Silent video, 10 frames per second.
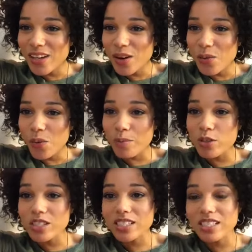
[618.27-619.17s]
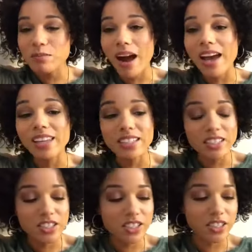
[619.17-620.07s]
What music does Maya
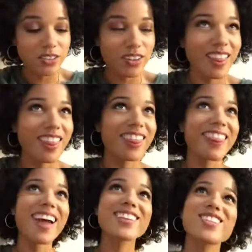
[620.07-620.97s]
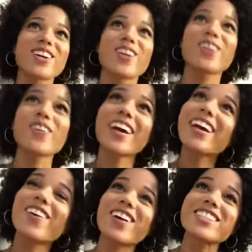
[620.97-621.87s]
listen to? That's a great
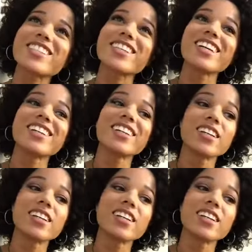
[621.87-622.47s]
question.